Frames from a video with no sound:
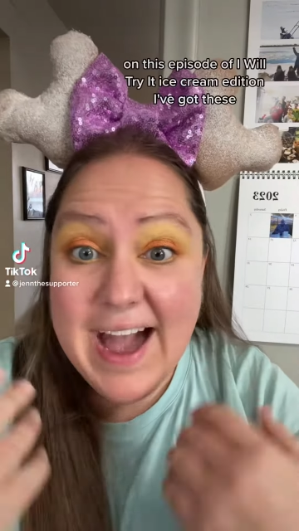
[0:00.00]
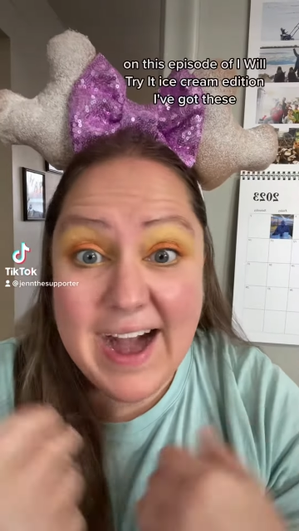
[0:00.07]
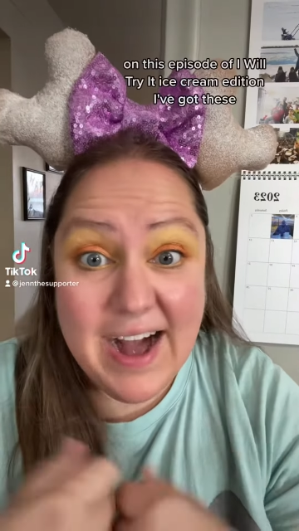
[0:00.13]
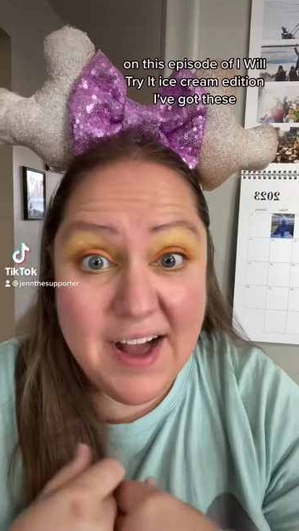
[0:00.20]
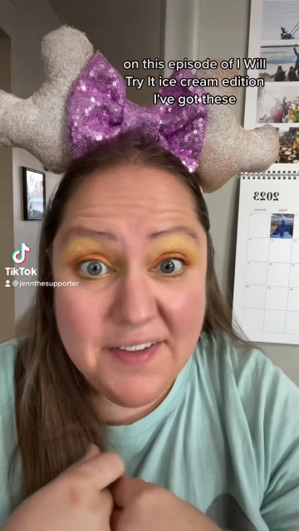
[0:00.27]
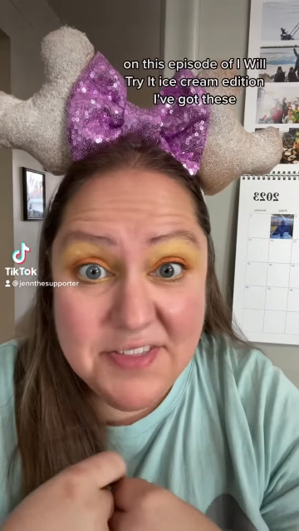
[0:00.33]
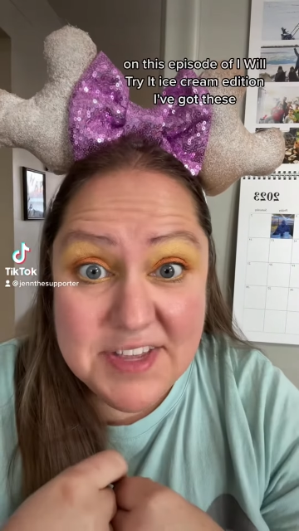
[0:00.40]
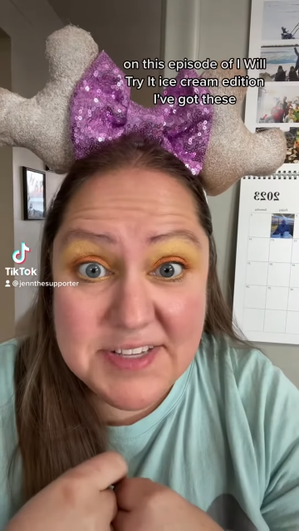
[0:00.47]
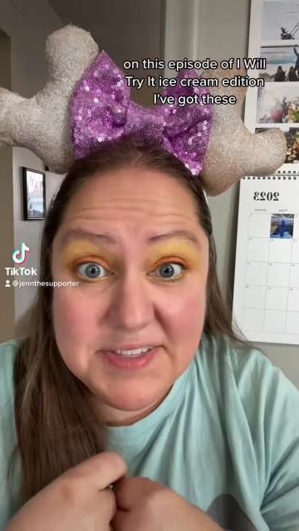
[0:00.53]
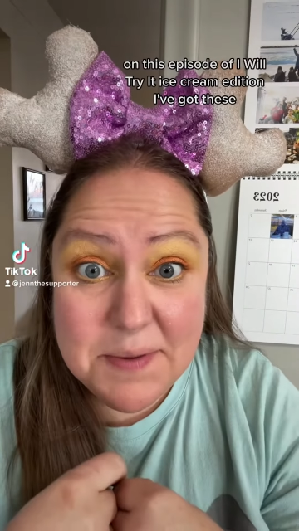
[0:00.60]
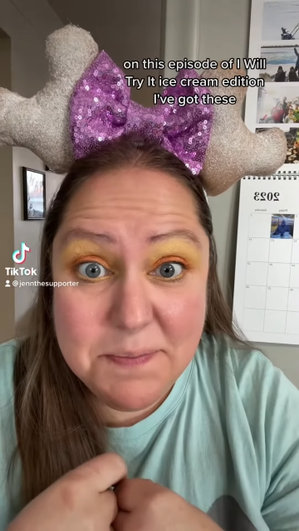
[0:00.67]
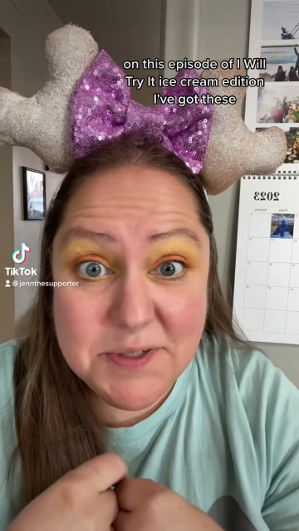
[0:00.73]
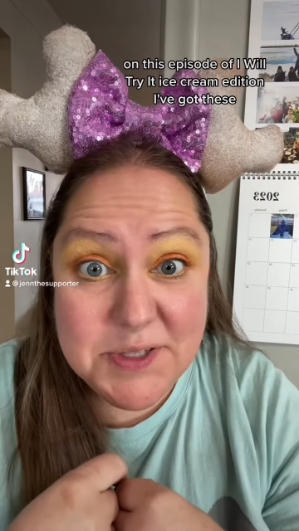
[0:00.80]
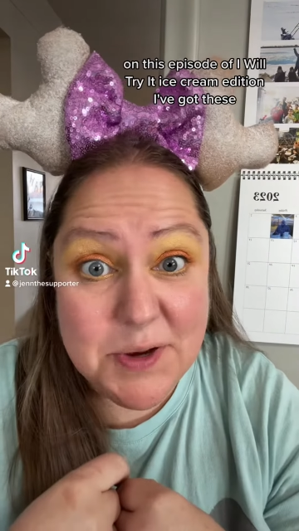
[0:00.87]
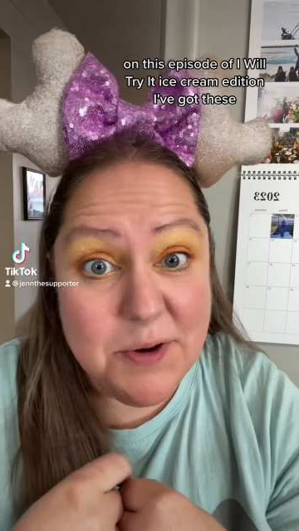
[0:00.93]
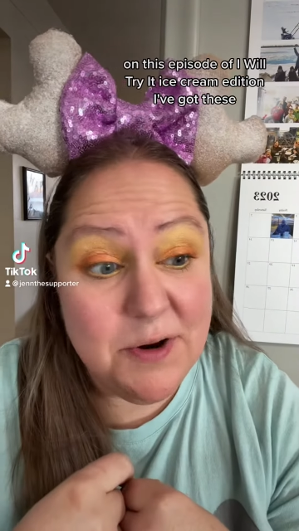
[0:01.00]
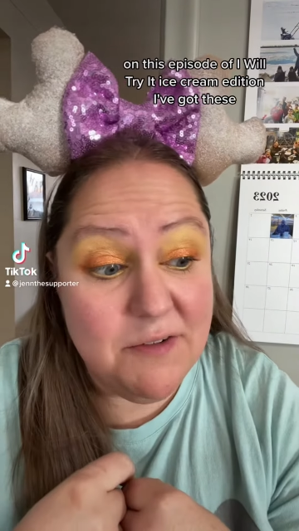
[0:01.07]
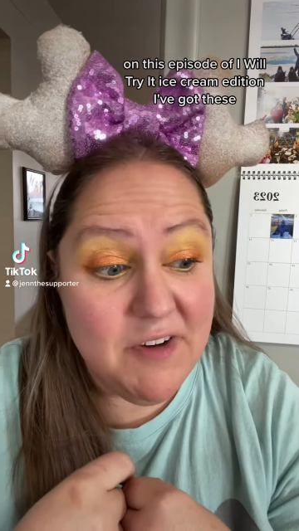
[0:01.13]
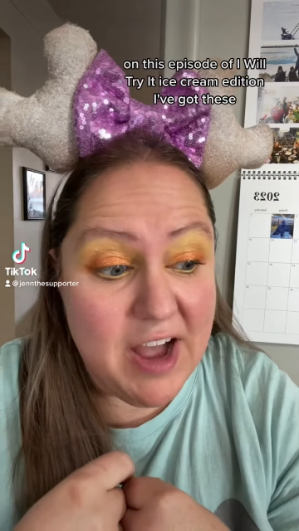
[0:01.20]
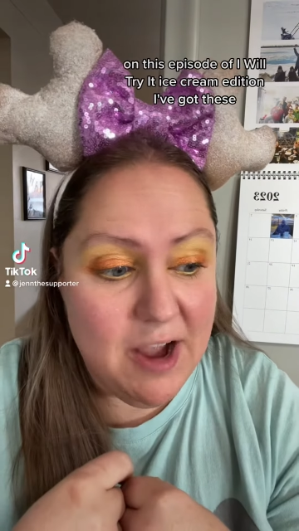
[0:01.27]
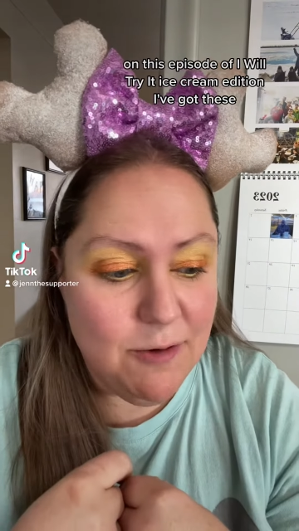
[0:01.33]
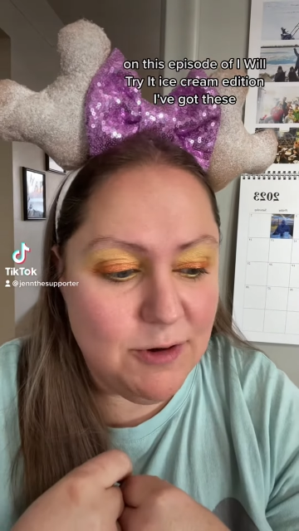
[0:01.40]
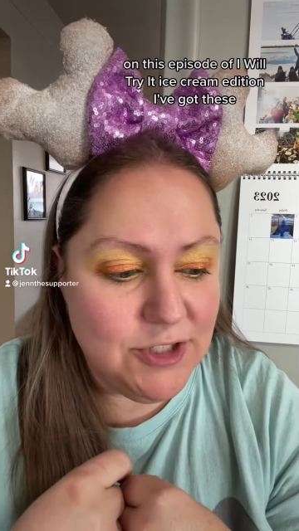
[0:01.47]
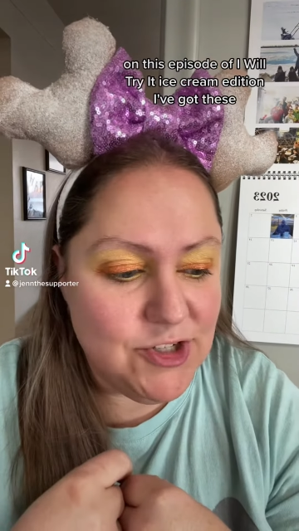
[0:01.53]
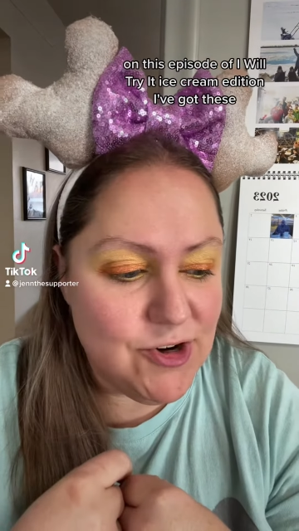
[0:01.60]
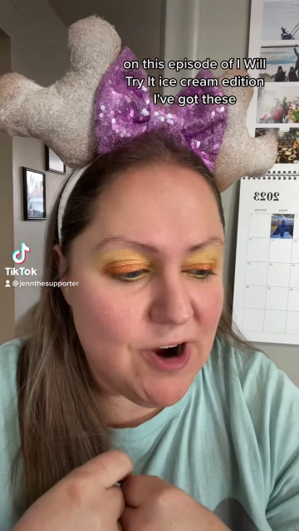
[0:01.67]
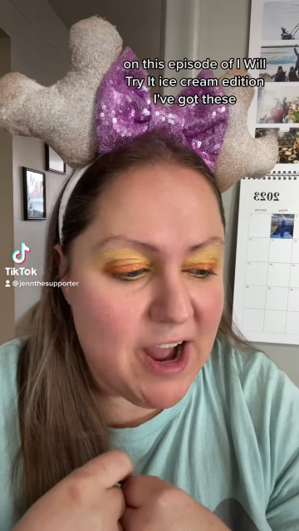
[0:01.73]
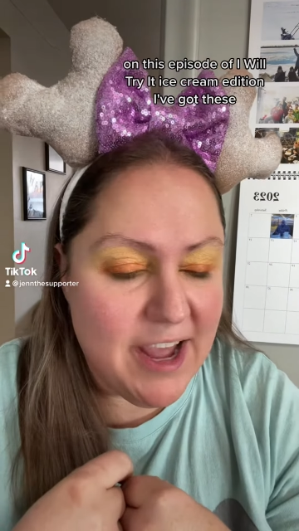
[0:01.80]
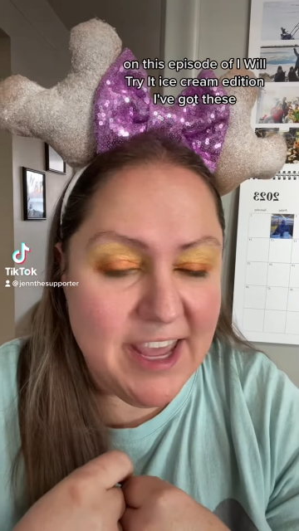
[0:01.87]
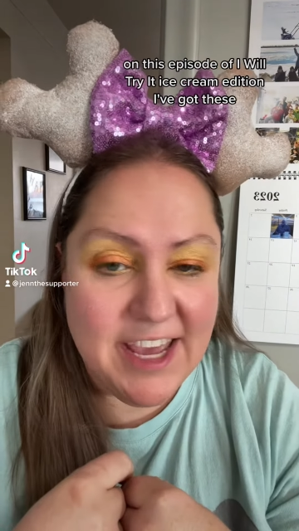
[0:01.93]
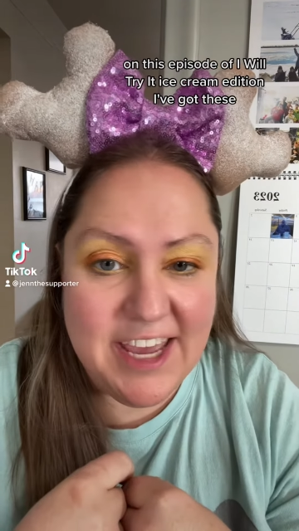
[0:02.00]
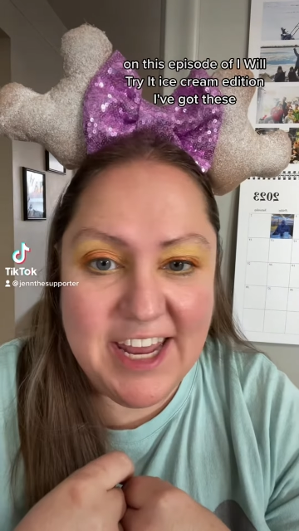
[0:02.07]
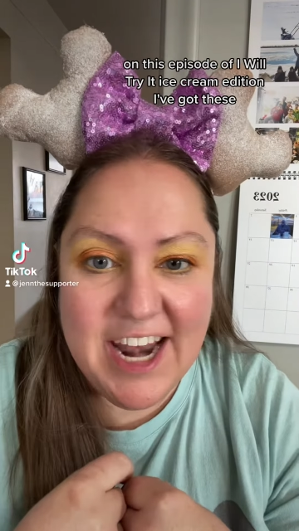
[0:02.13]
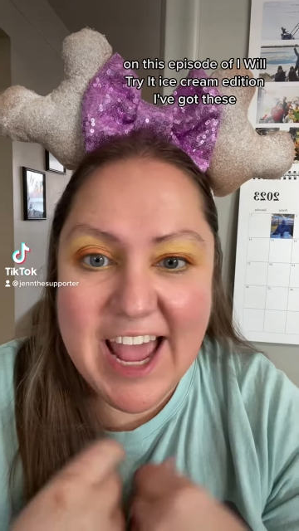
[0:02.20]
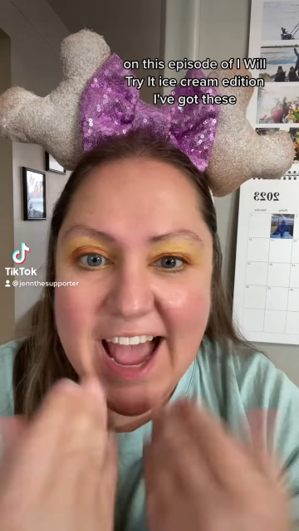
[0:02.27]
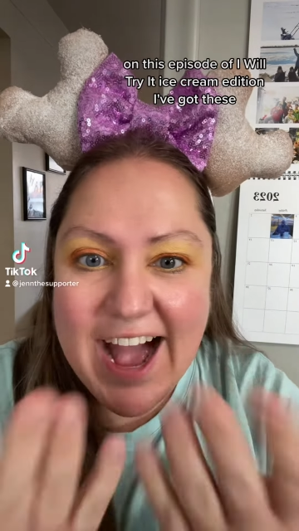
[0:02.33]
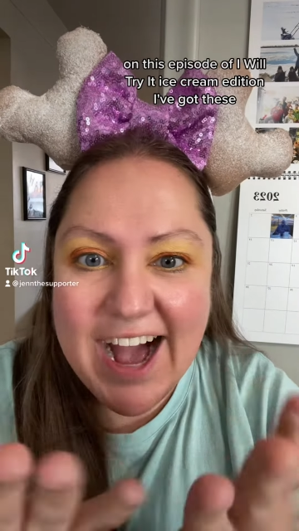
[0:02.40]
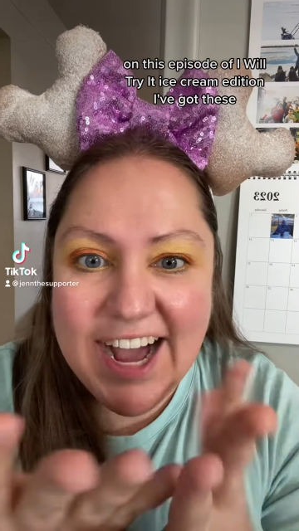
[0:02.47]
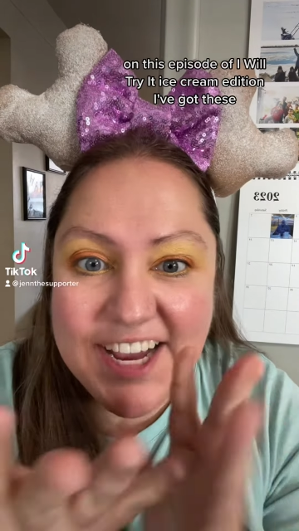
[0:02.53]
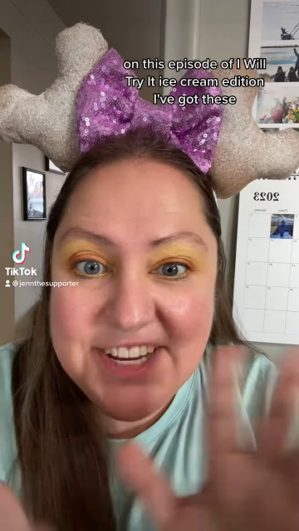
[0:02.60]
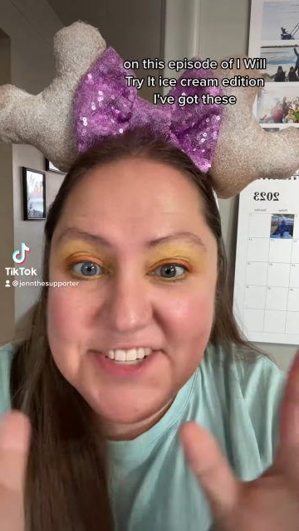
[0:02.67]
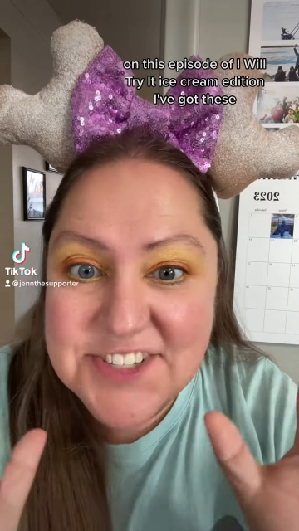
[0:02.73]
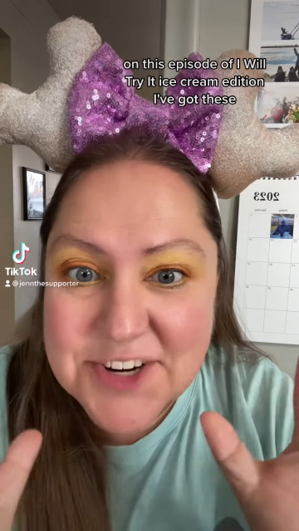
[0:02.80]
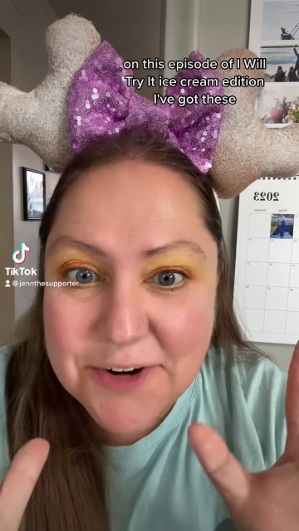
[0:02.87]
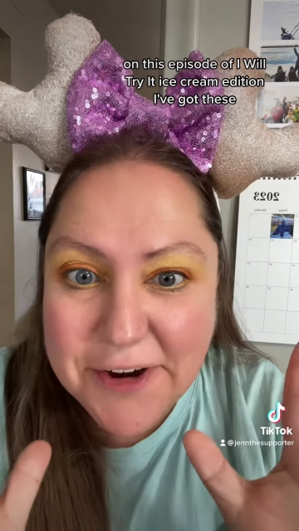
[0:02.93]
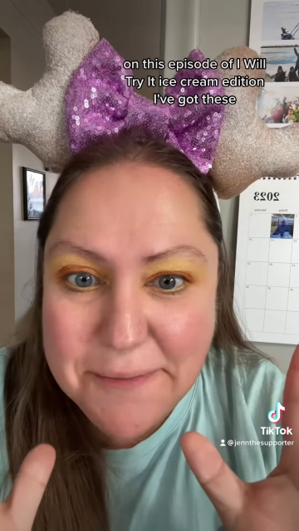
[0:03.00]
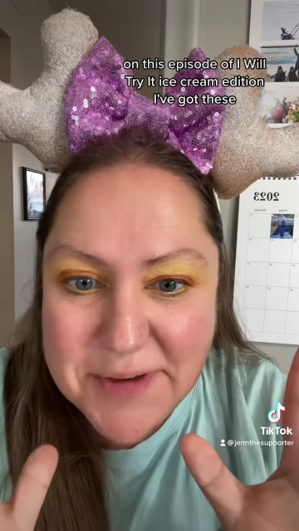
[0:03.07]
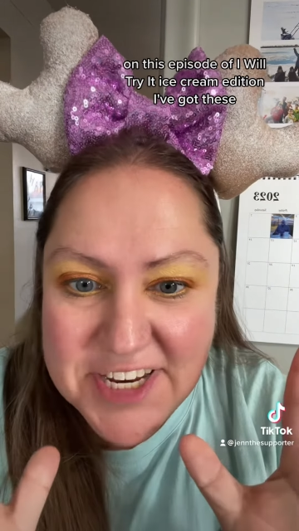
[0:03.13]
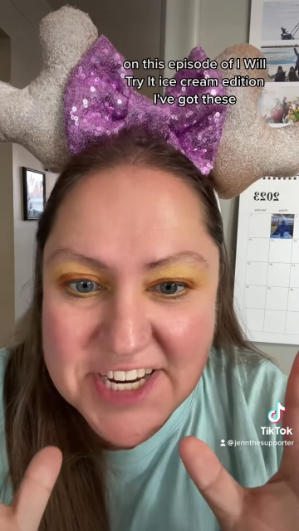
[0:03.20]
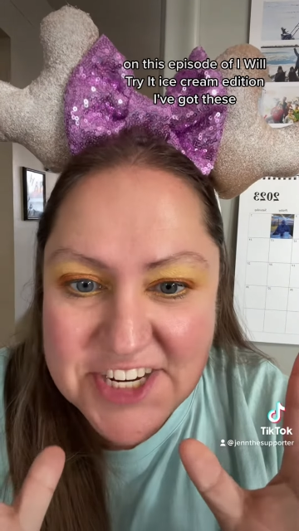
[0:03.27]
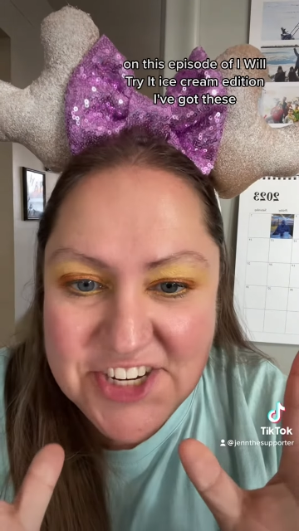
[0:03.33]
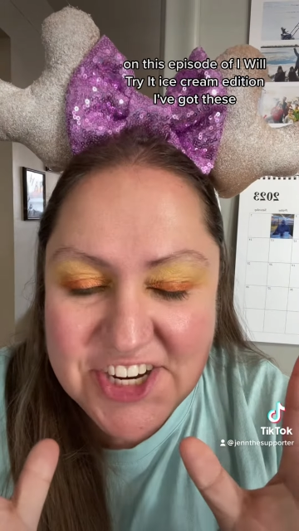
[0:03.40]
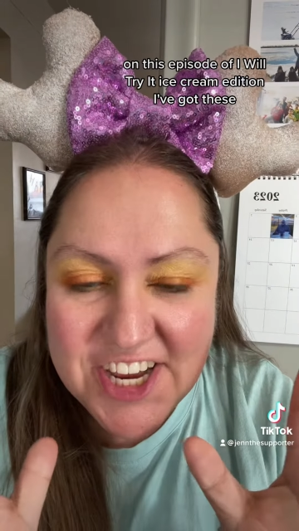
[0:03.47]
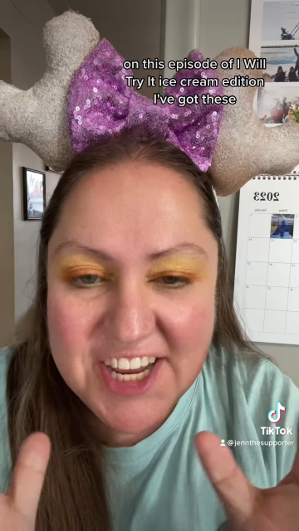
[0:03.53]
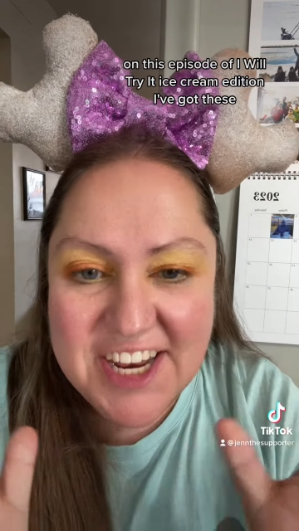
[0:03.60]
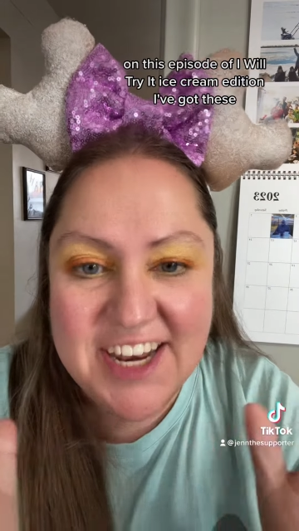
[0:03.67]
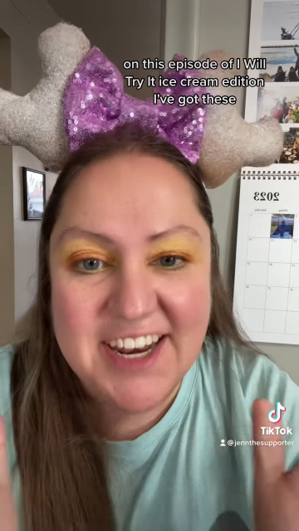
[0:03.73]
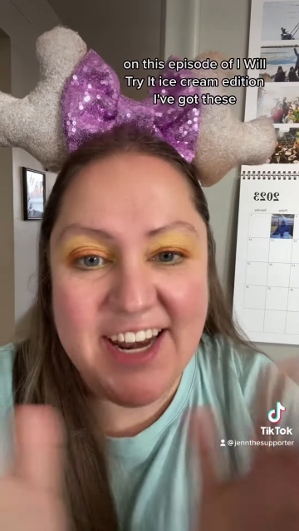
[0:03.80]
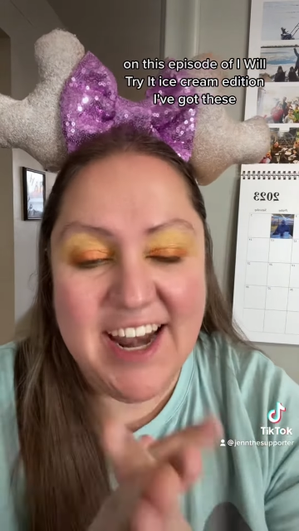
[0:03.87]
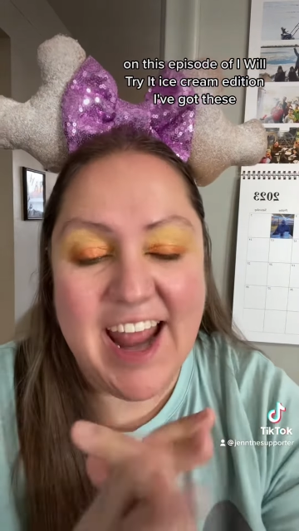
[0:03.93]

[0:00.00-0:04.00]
On this episode of I Will Try It, Ice Cream Edition,